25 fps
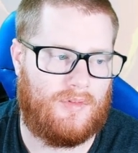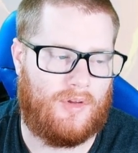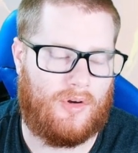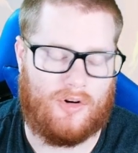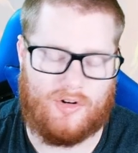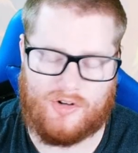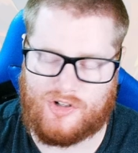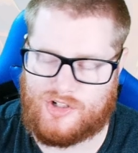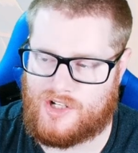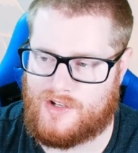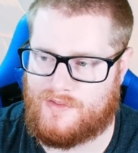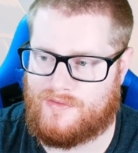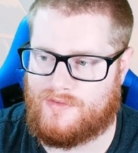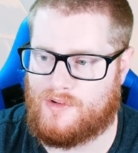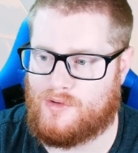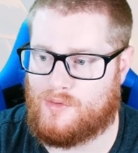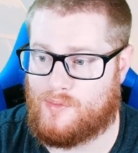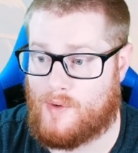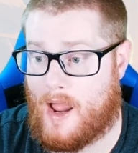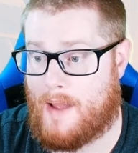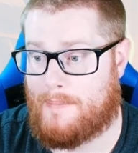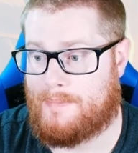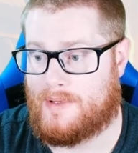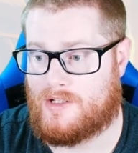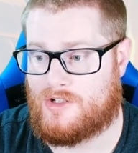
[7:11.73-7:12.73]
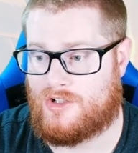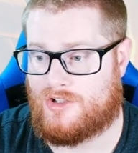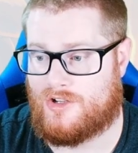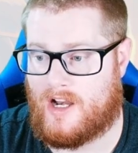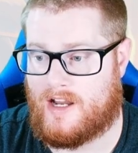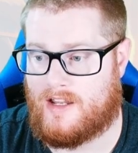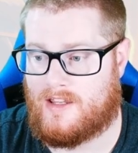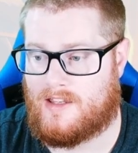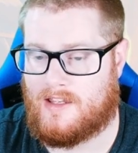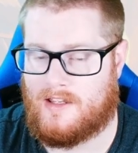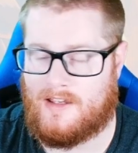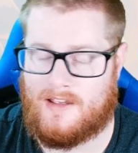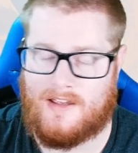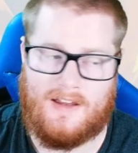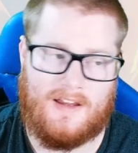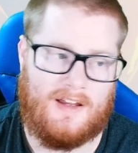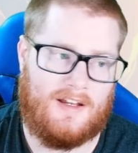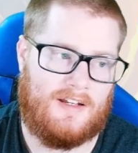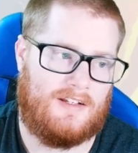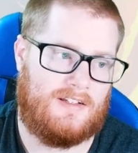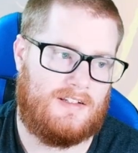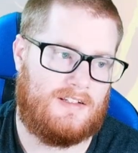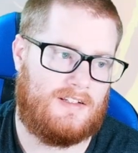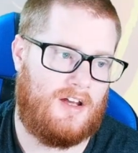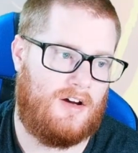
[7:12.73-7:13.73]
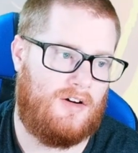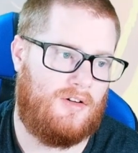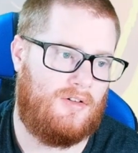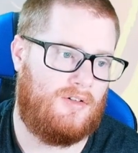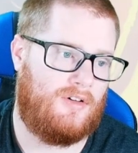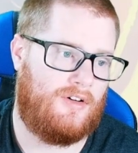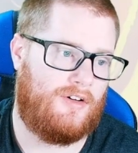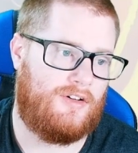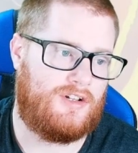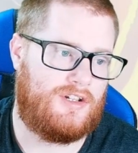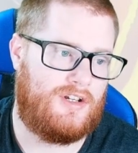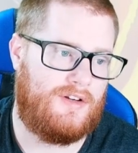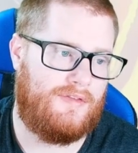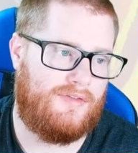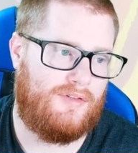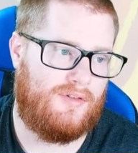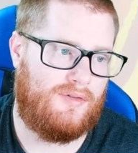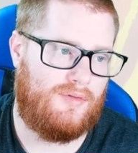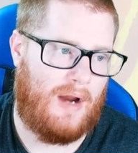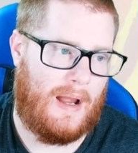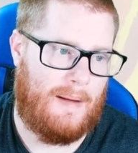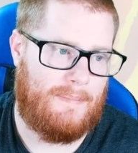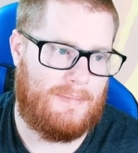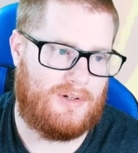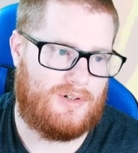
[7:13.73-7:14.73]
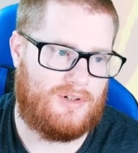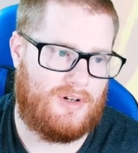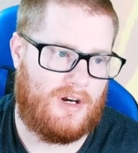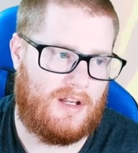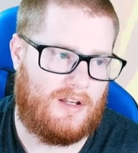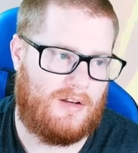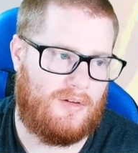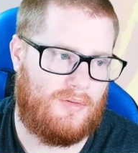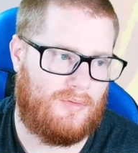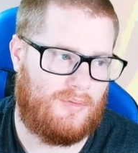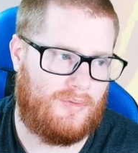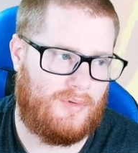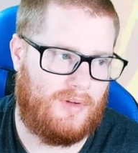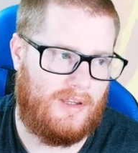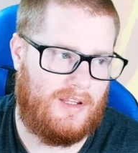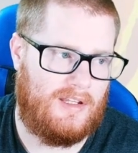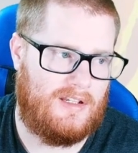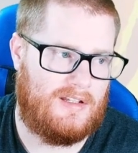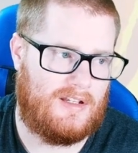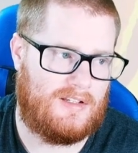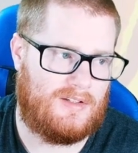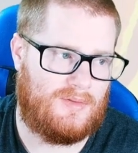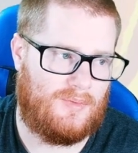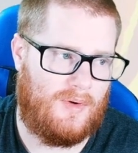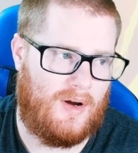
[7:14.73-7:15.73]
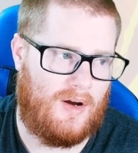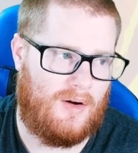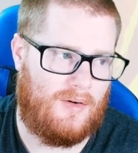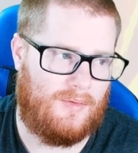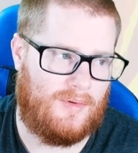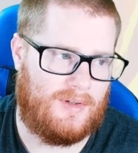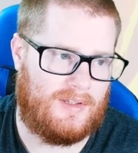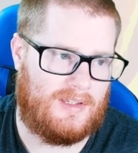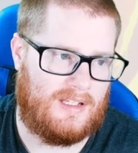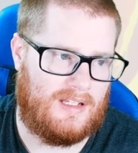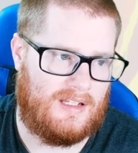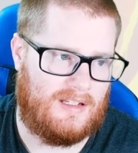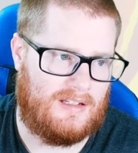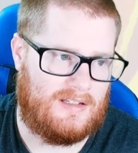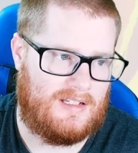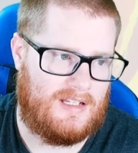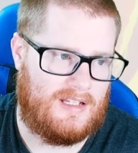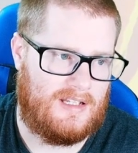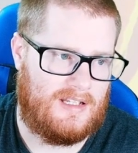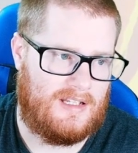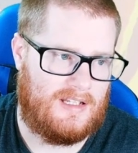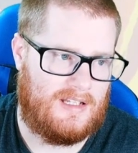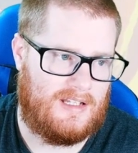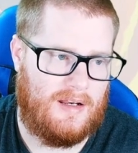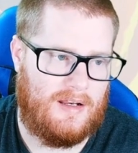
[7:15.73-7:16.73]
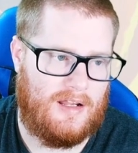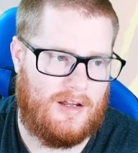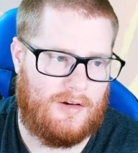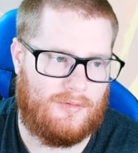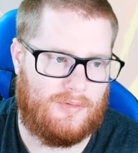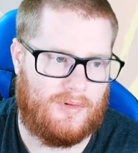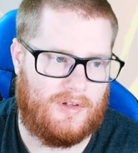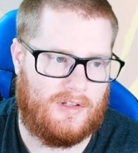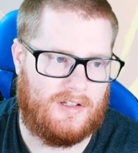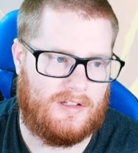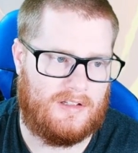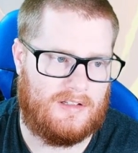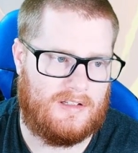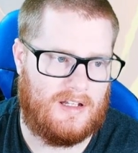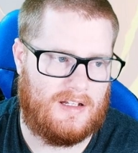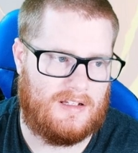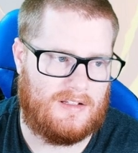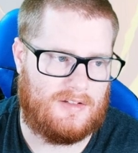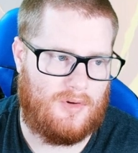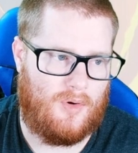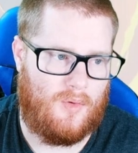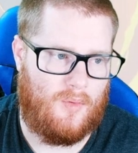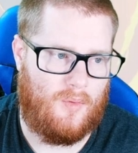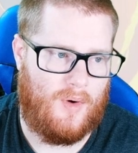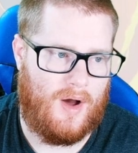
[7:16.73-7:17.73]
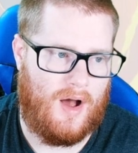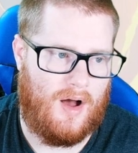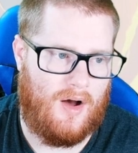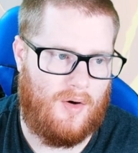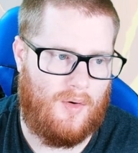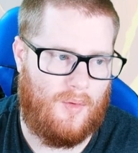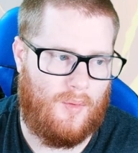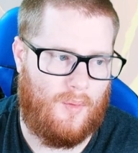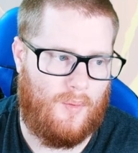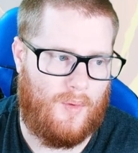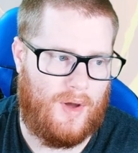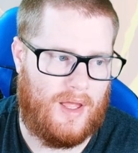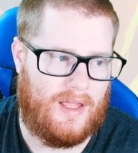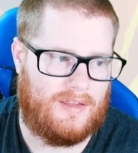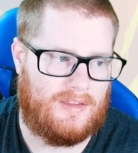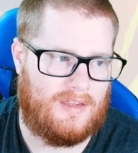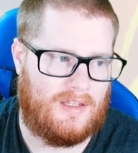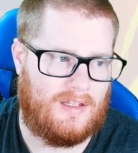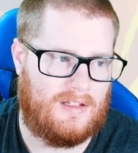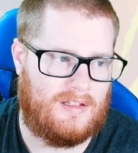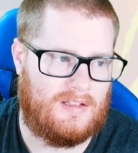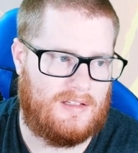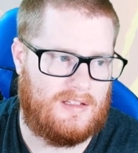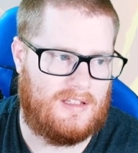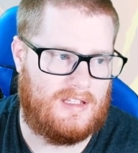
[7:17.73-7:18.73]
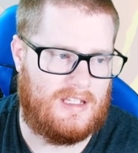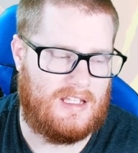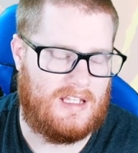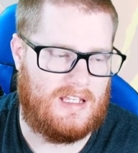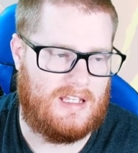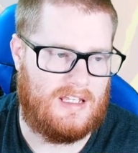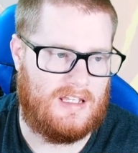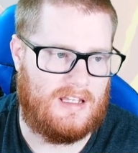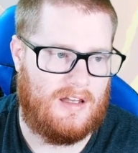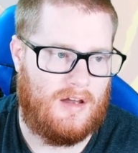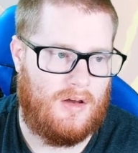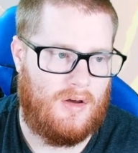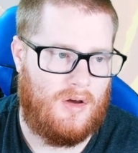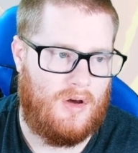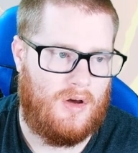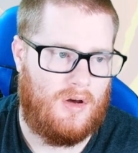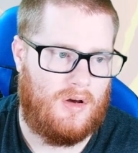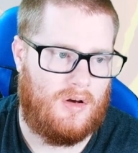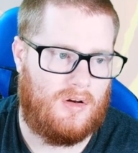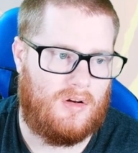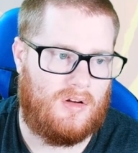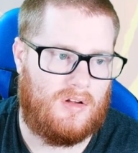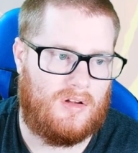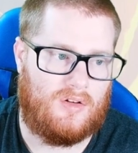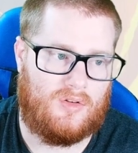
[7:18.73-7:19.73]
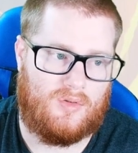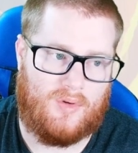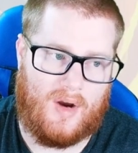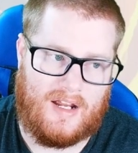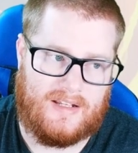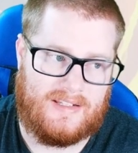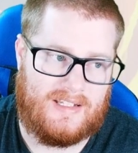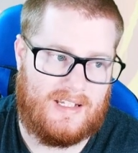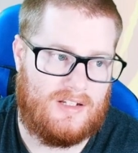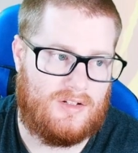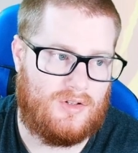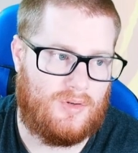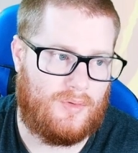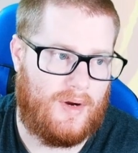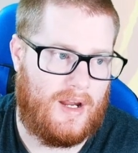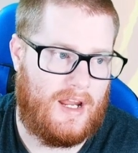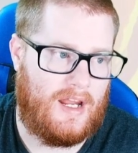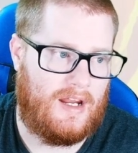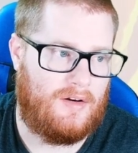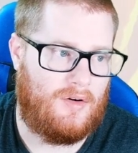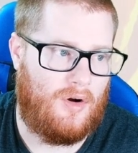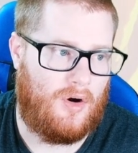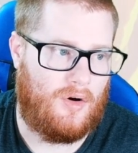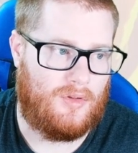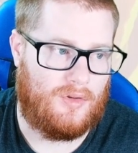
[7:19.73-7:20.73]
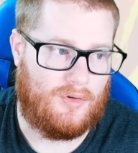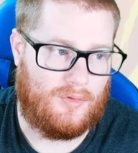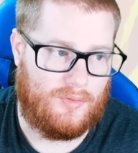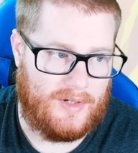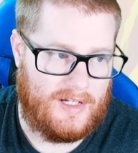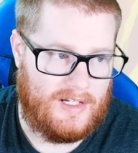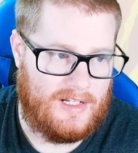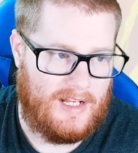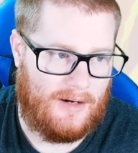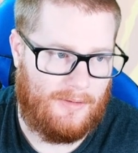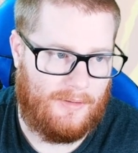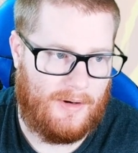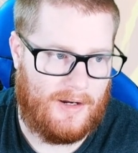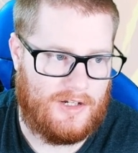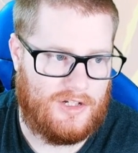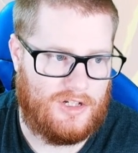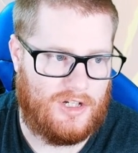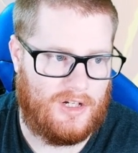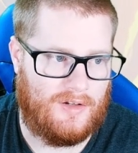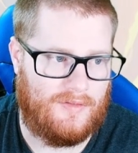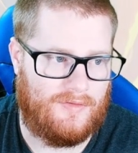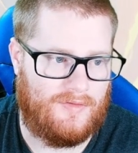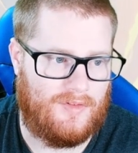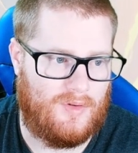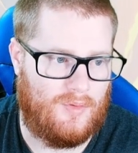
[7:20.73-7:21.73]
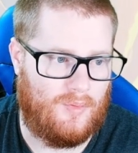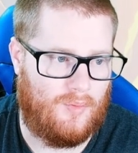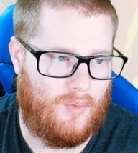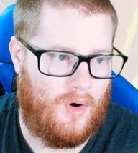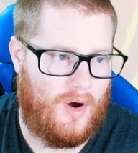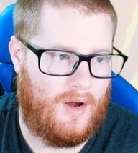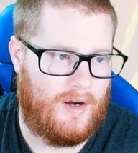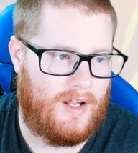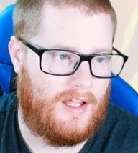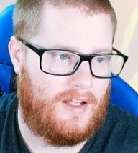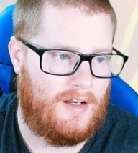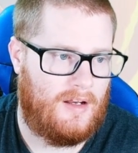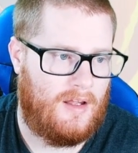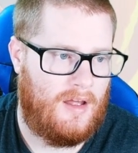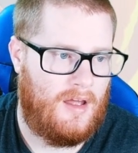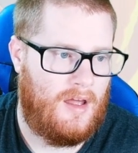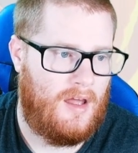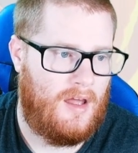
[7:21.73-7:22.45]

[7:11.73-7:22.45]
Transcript: Urshifu Rapid Strike. So Urshifu Rapid Strike really does well with the Intimidate. It really does well with the grassy terrain or the redirection if you want it.